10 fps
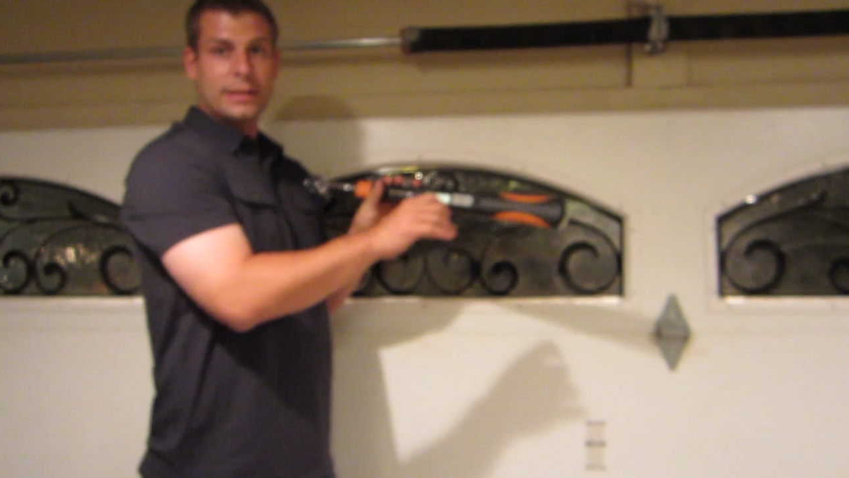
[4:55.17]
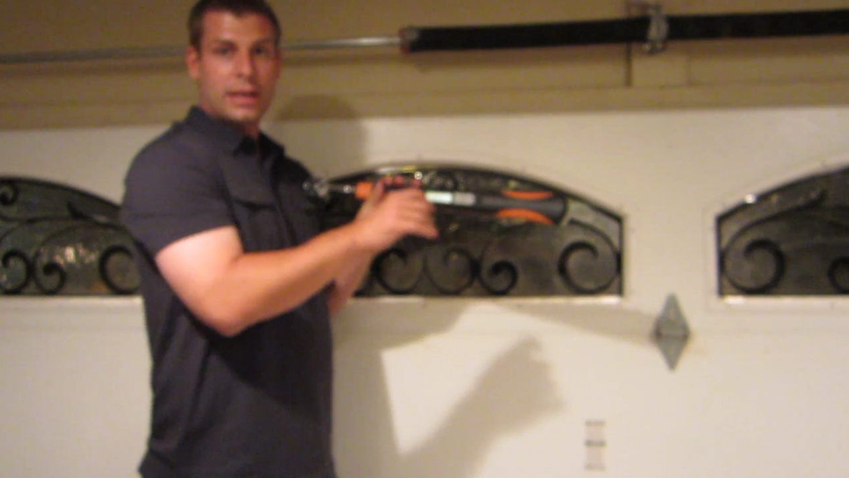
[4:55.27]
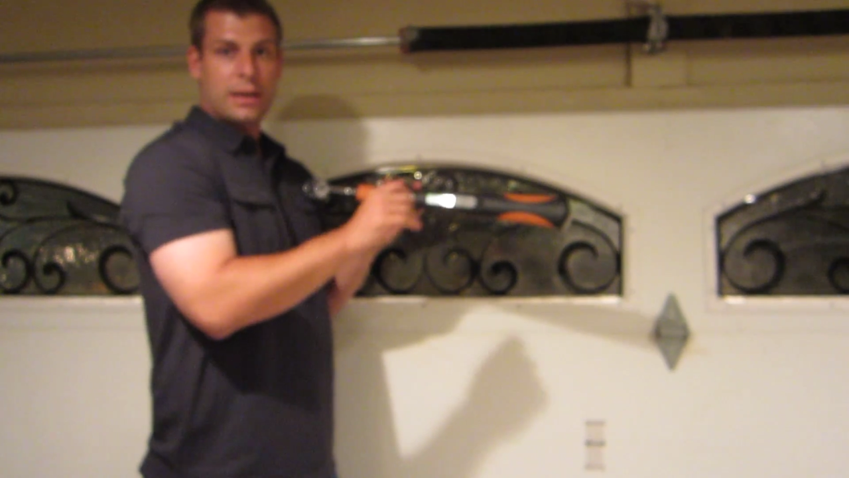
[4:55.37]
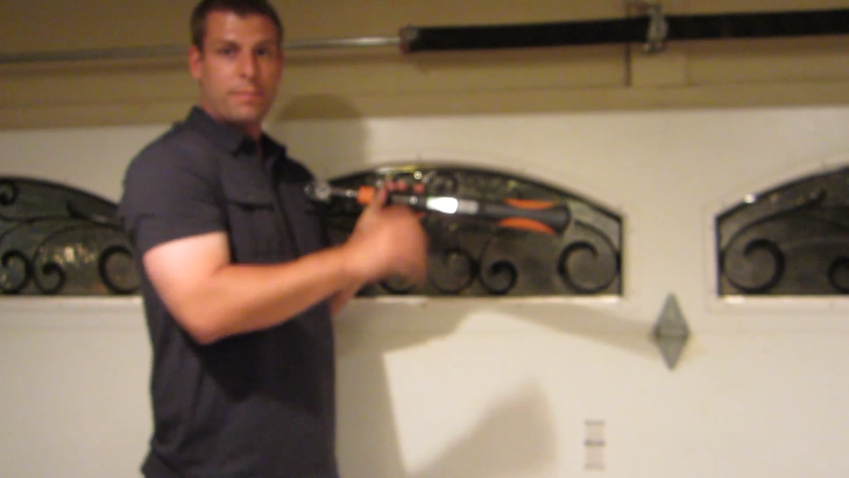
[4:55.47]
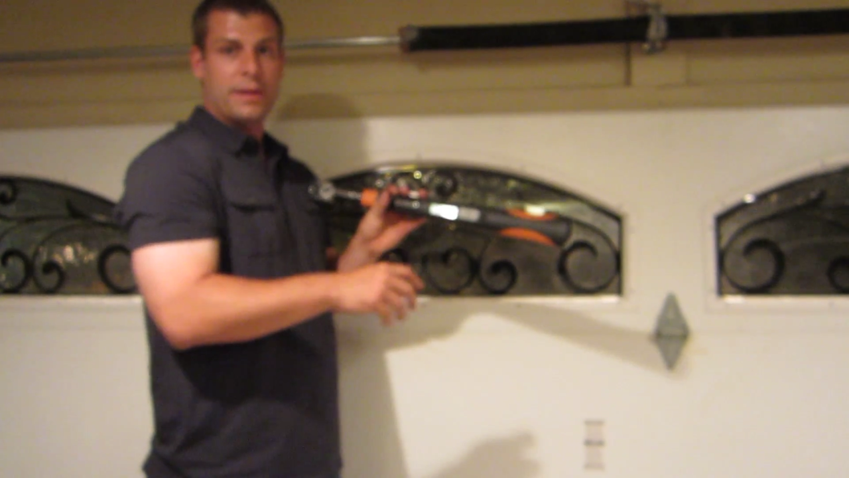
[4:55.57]
is
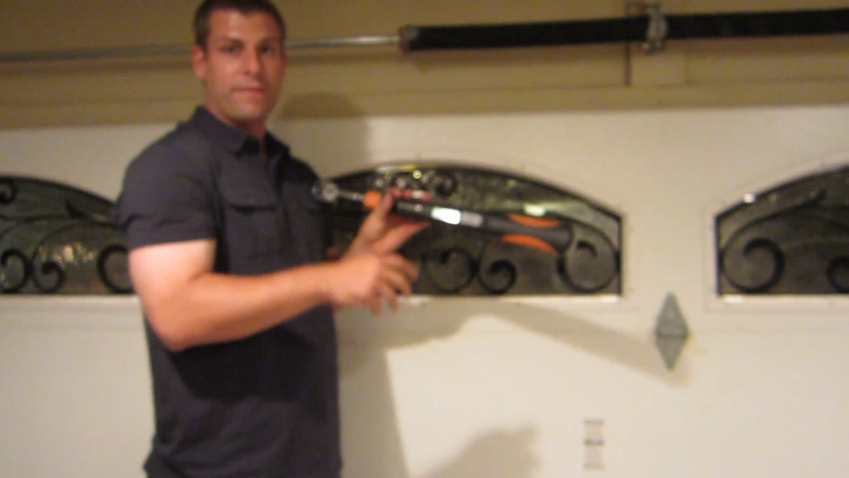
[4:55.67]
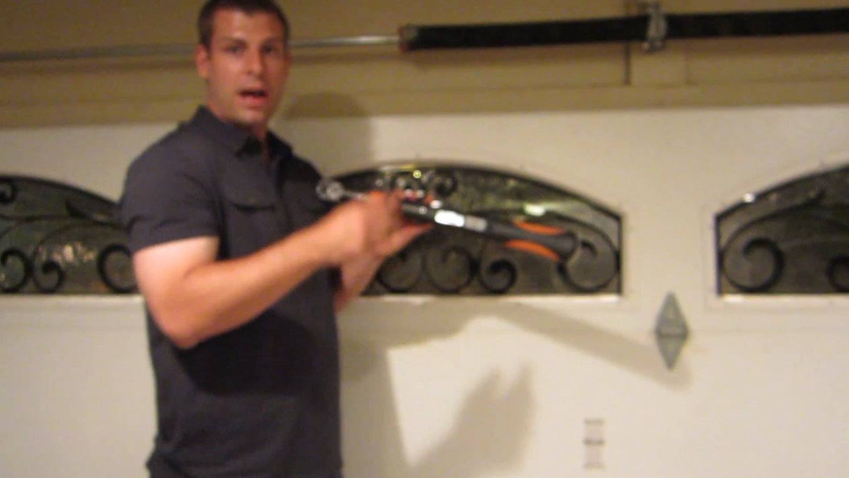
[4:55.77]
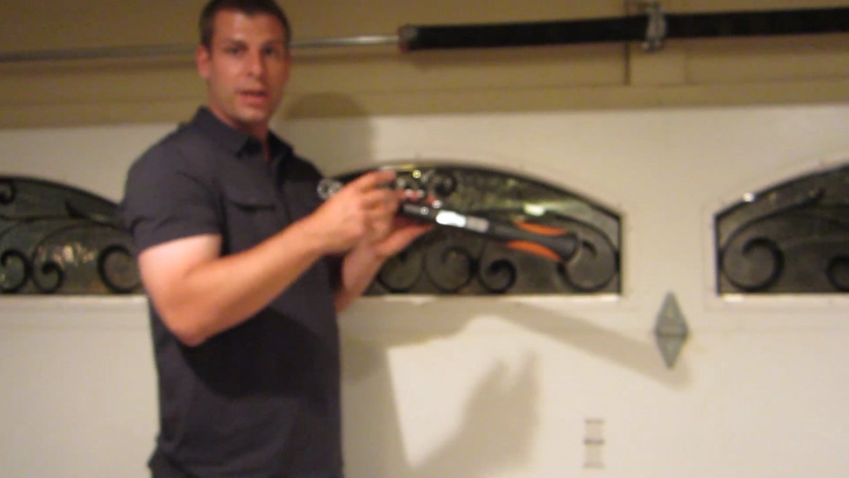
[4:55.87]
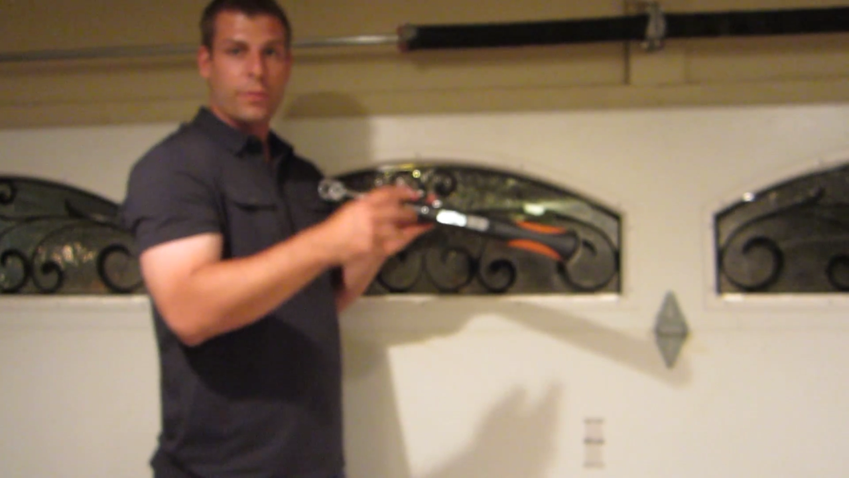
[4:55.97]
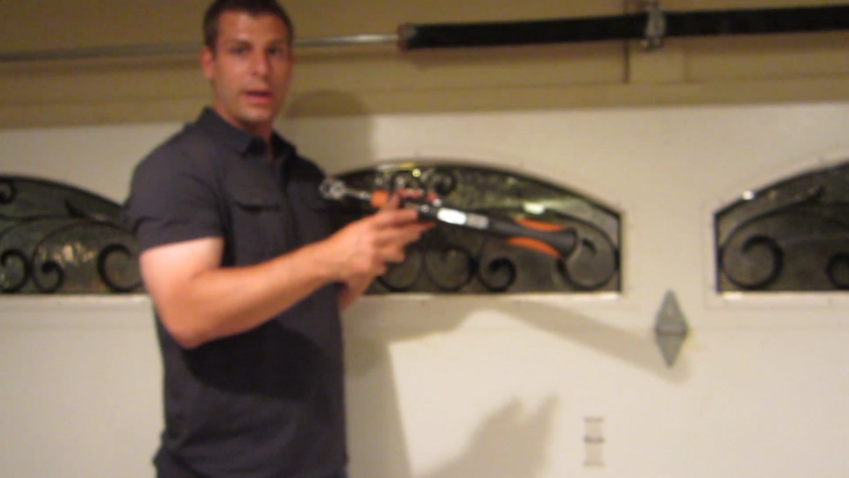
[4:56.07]
going to be
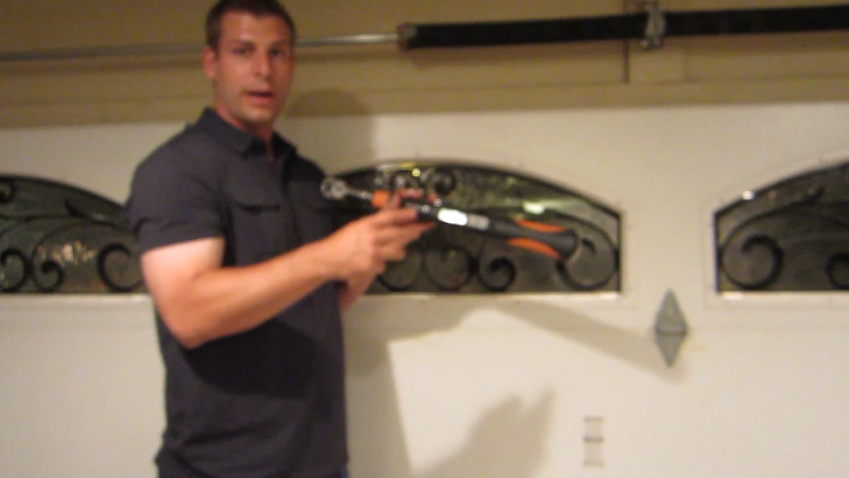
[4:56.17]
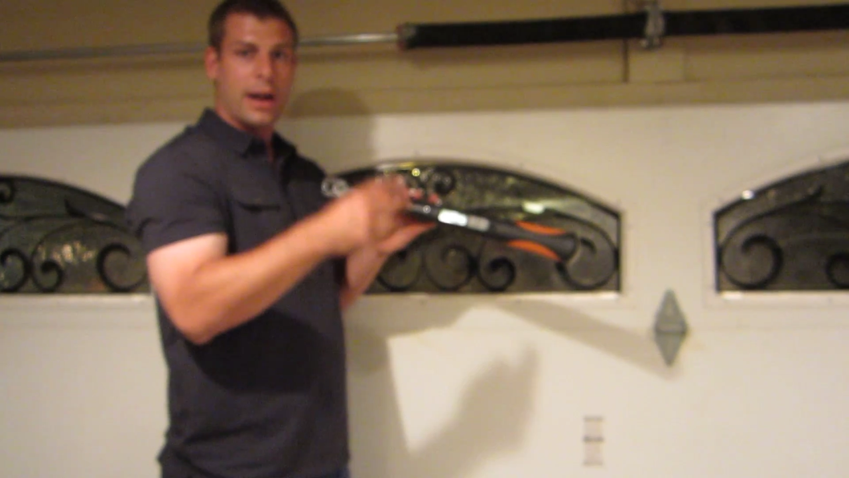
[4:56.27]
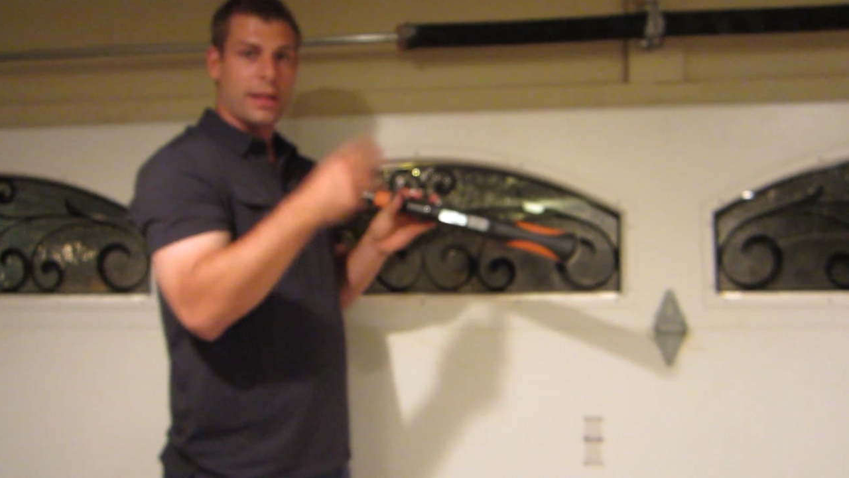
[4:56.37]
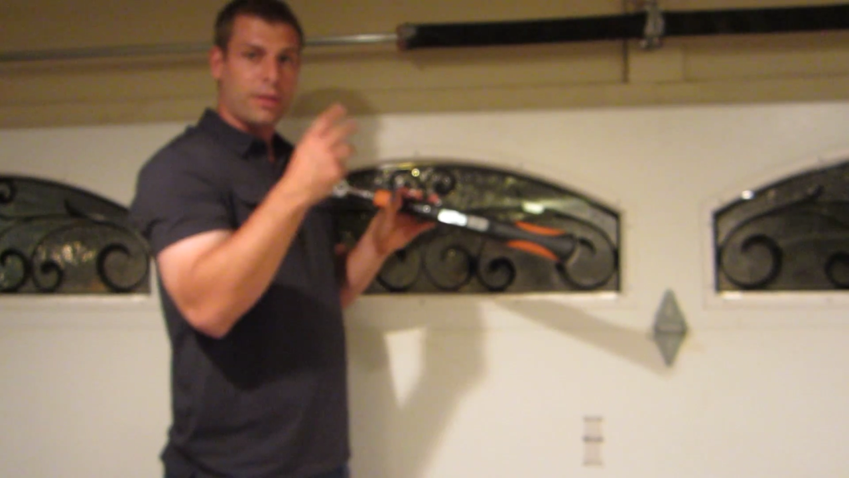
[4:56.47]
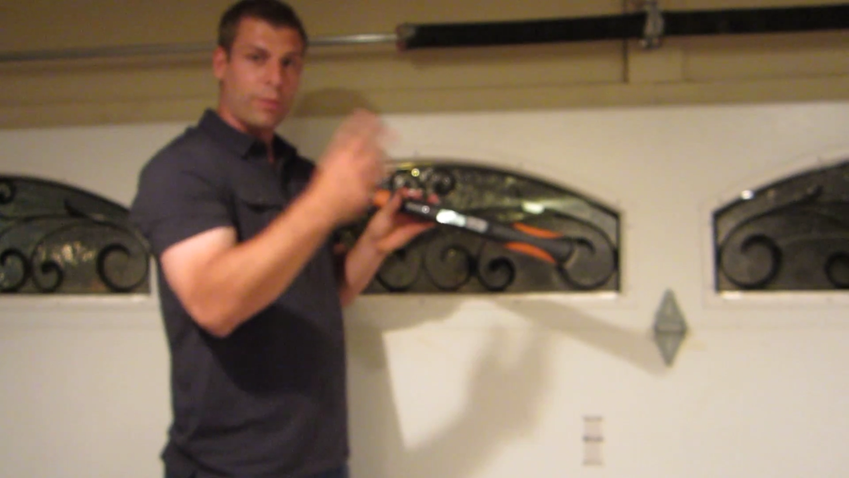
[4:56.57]
evaluated
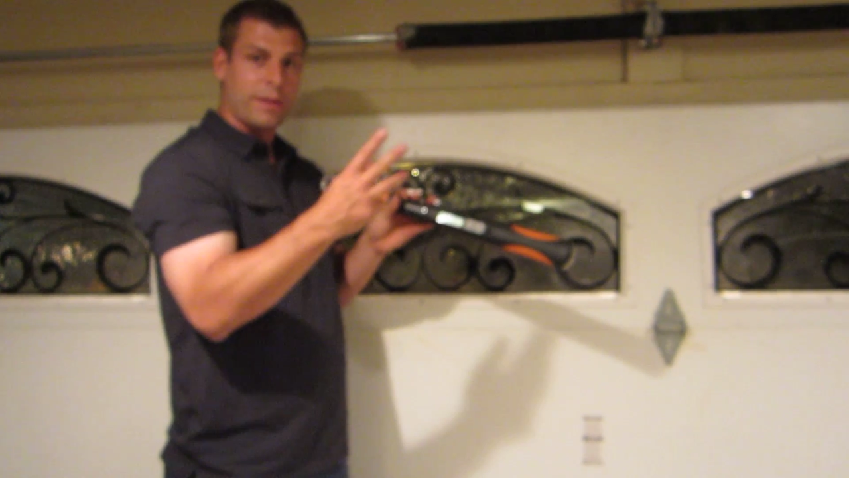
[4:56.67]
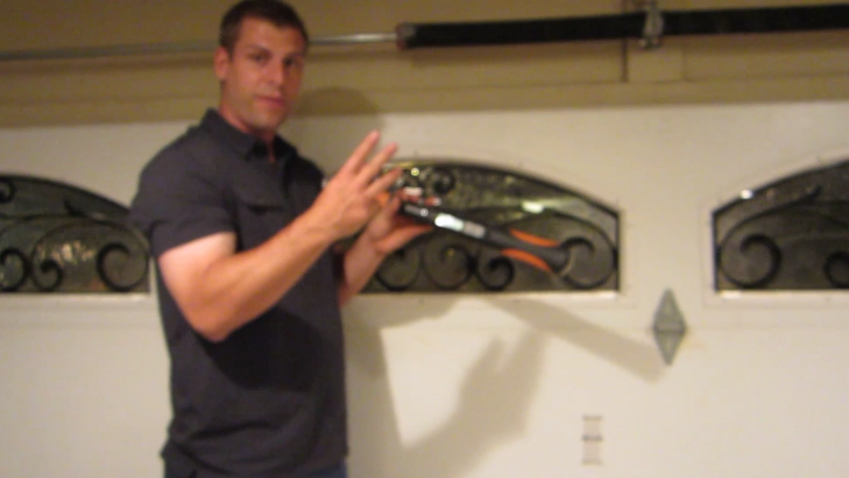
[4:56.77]
on three